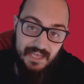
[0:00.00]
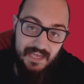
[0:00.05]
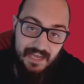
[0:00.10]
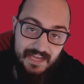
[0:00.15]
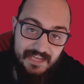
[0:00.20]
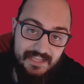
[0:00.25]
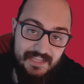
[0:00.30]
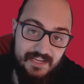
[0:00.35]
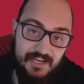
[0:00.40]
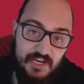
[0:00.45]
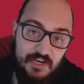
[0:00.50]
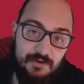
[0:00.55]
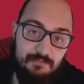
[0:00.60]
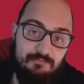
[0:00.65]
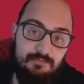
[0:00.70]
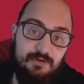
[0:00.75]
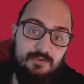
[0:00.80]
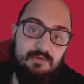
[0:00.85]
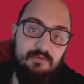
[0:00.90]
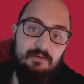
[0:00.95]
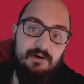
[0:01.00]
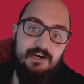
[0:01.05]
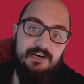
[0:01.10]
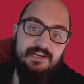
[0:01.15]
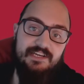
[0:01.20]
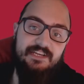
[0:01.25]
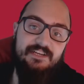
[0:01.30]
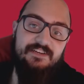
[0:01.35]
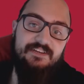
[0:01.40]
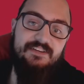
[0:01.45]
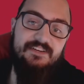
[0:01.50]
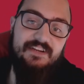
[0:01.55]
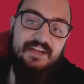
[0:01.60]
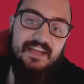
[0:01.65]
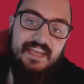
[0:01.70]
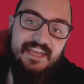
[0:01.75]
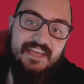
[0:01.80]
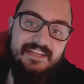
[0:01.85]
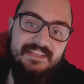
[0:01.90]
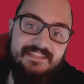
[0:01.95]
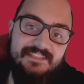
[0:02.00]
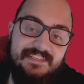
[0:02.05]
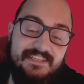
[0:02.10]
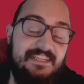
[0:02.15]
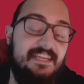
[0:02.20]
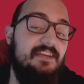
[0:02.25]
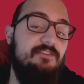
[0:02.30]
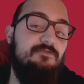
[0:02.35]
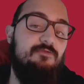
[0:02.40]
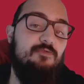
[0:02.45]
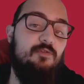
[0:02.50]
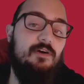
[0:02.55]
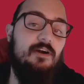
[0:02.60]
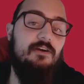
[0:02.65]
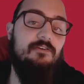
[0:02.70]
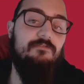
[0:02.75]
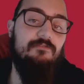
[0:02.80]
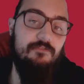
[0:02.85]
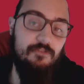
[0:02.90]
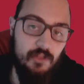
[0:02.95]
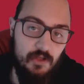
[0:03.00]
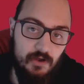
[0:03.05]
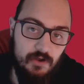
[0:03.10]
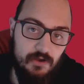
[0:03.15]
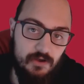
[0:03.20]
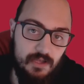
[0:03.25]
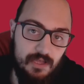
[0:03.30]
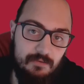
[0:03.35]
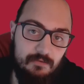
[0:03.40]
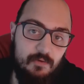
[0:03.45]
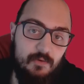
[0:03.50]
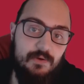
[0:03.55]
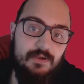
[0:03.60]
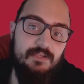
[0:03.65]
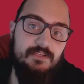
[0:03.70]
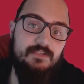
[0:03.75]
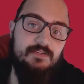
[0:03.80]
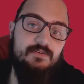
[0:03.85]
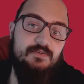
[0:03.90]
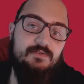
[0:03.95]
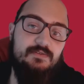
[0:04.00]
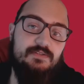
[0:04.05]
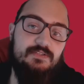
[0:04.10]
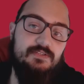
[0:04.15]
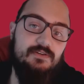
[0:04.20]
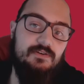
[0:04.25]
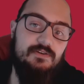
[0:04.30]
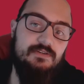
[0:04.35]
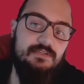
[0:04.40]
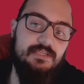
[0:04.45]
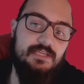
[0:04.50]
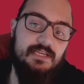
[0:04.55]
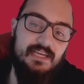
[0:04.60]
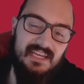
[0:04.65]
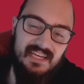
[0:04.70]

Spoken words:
Hi there, Boomba here, and today for our vlog I'm going to start,